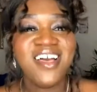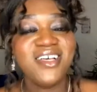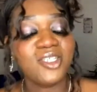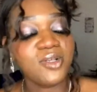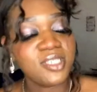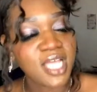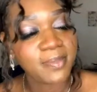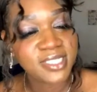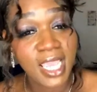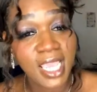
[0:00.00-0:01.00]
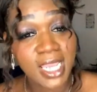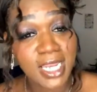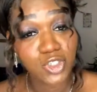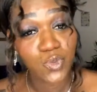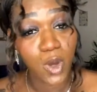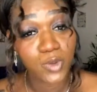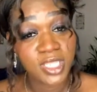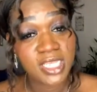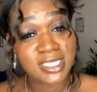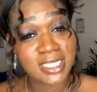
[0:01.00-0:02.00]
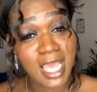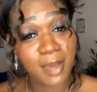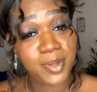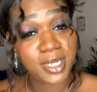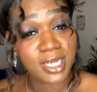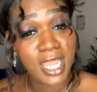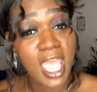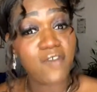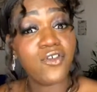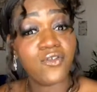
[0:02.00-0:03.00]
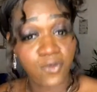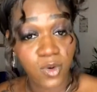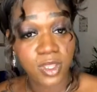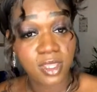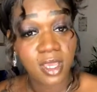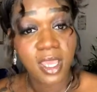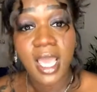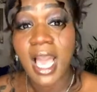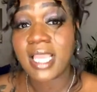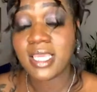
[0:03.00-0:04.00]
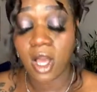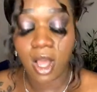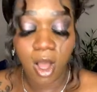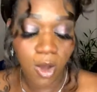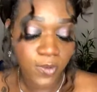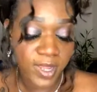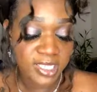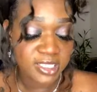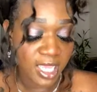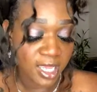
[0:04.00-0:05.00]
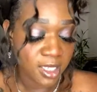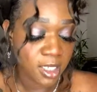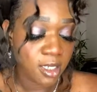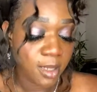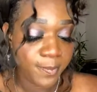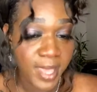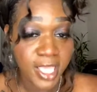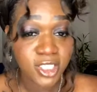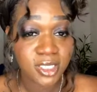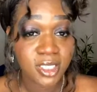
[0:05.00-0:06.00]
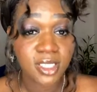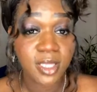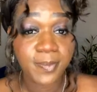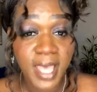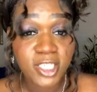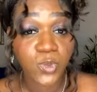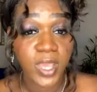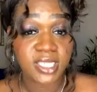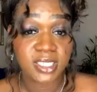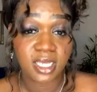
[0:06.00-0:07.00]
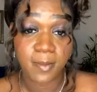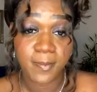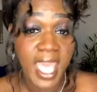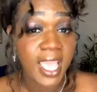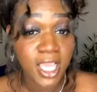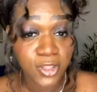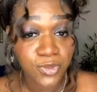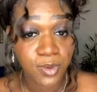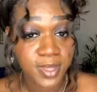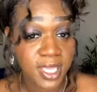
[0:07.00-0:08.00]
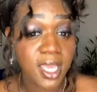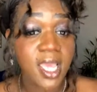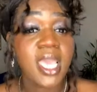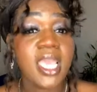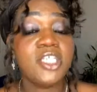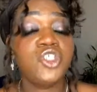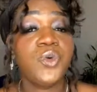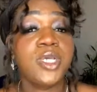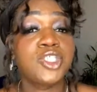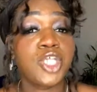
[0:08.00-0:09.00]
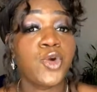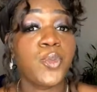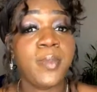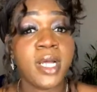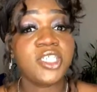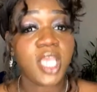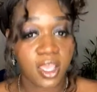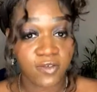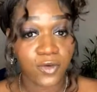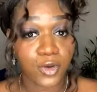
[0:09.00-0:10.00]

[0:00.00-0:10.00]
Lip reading: So stop saying that you want things and not put in the effort for it. I always say the best way to combat entropy is to exert much effort.